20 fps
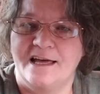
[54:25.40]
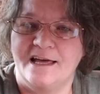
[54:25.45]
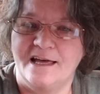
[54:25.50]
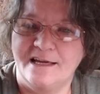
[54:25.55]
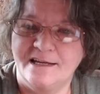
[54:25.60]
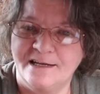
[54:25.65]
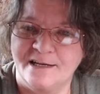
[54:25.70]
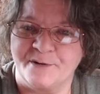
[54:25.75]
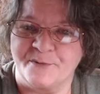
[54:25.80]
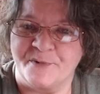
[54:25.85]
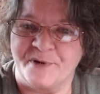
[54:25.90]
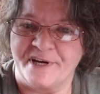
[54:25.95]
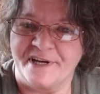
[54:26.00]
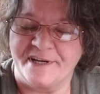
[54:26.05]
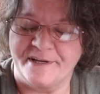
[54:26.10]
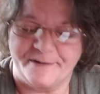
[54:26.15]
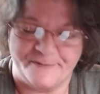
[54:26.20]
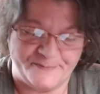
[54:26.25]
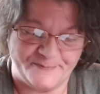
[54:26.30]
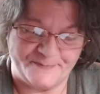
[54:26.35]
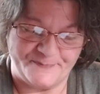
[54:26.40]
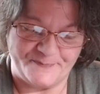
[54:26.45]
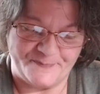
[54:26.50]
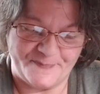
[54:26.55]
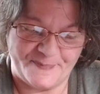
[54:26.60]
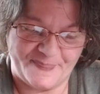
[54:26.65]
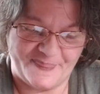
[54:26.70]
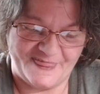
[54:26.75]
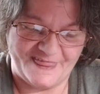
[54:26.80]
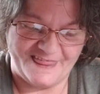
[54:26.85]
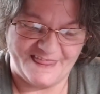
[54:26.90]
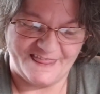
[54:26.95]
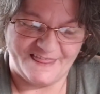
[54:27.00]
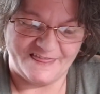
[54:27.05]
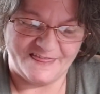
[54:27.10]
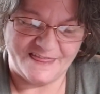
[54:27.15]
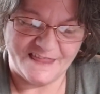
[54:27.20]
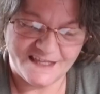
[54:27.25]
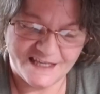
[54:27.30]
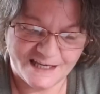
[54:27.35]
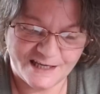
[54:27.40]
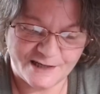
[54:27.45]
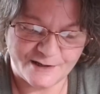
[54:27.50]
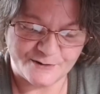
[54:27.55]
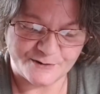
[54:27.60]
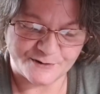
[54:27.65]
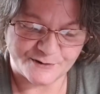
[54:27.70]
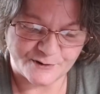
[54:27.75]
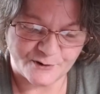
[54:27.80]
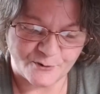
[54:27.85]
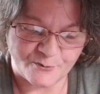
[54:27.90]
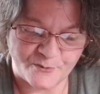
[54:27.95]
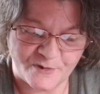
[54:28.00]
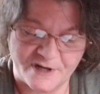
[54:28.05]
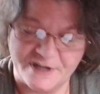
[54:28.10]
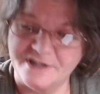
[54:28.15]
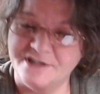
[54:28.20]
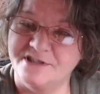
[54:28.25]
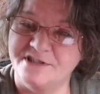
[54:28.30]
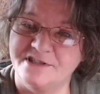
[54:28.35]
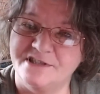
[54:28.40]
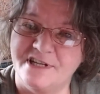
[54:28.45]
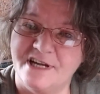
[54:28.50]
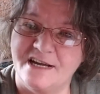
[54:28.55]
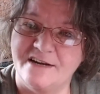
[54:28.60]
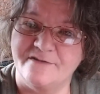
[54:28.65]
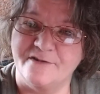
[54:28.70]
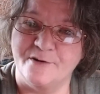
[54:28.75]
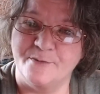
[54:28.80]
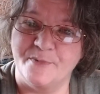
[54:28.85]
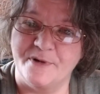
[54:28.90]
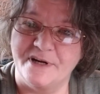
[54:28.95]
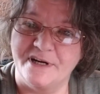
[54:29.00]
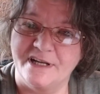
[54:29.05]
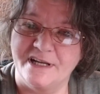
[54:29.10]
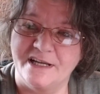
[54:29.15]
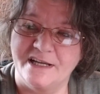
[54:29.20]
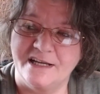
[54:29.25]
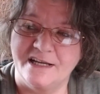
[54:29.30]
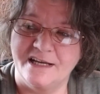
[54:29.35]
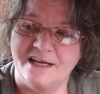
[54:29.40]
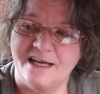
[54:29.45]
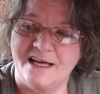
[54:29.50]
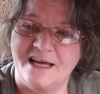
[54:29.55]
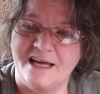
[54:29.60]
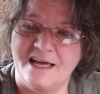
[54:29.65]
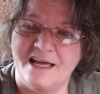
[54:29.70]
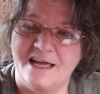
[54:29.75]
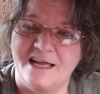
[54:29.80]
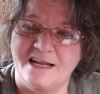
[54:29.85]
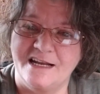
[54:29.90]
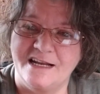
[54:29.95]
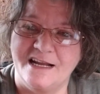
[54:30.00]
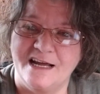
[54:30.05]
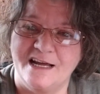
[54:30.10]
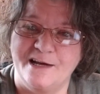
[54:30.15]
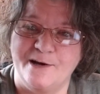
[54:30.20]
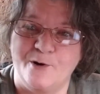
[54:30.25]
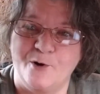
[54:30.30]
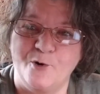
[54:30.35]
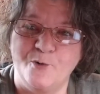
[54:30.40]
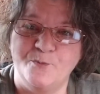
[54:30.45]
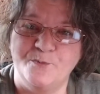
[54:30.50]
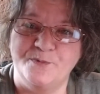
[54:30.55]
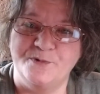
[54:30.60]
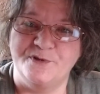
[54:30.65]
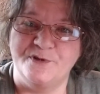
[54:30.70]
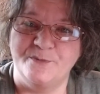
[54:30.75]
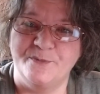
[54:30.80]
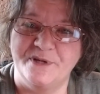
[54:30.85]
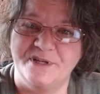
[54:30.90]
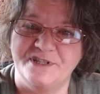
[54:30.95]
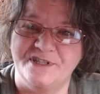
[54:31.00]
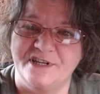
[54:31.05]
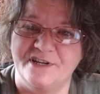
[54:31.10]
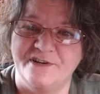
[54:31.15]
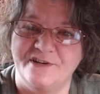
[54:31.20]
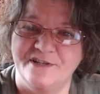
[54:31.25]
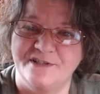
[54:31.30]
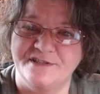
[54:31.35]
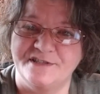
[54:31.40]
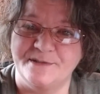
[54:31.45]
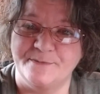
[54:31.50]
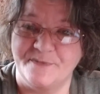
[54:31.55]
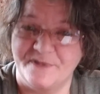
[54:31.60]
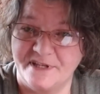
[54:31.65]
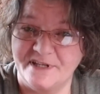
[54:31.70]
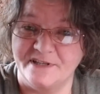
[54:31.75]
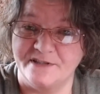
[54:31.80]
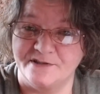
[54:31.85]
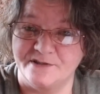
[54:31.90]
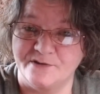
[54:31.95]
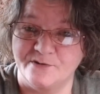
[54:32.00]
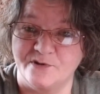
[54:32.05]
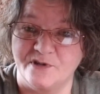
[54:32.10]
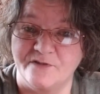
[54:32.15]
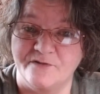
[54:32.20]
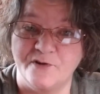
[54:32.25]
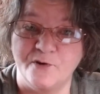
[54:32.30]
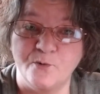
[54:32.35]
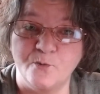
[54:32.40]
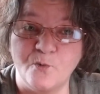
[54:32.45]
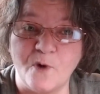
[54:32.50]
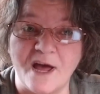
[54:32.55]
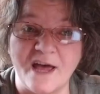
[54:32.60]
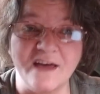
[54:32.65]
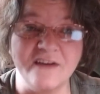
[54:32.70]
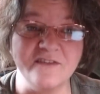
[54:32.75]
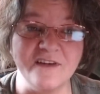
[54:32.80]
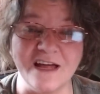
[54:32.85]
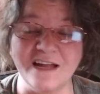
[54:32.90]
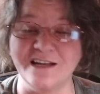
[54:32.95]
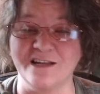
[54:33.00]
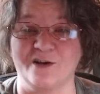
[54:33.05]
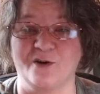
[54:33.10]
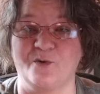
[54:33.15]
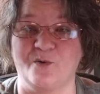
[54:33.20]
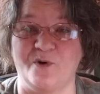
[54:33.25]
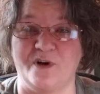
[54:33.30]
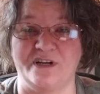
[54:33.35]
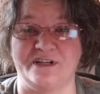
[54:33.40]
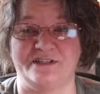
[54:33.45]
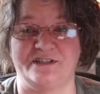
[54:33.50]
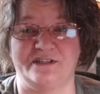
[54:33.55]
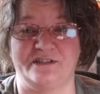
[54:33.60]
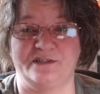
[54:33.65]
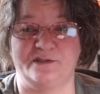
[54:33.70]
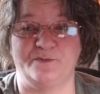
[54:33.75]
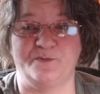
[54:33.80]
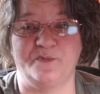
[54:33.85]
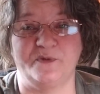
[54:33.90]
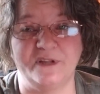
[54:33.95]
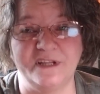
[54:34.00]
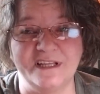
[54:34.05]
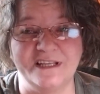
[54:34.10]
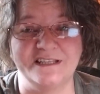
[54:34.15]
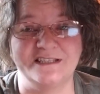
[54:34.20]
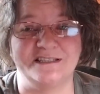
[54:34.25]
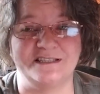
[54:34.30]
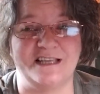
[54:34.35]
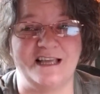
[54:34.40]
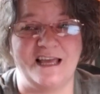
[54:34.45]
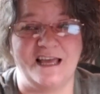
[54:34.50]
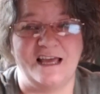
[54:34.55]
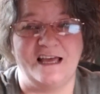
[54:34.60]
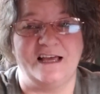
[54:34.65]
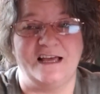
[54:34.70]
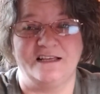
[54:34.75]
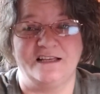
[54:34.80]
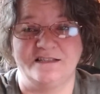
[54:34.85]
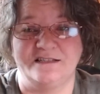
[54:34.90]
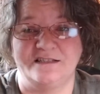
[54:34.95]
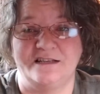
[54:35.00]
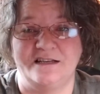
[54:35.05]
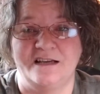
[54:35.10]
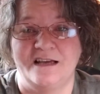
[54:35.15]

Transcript: Anyway, thank you so much to everybody. And I hope to be sharing some things soon. If you have any questions, please ask.